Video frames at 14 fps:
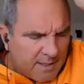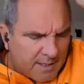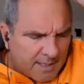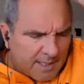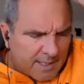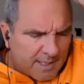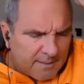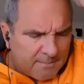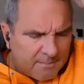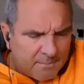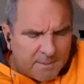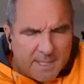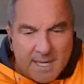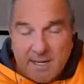
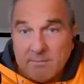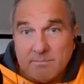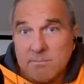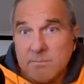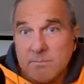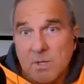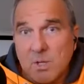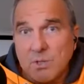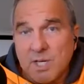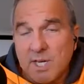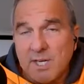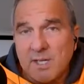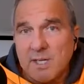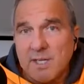But Coach
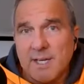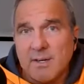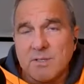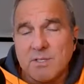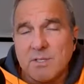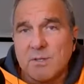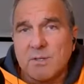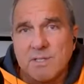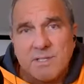Hill at Arizona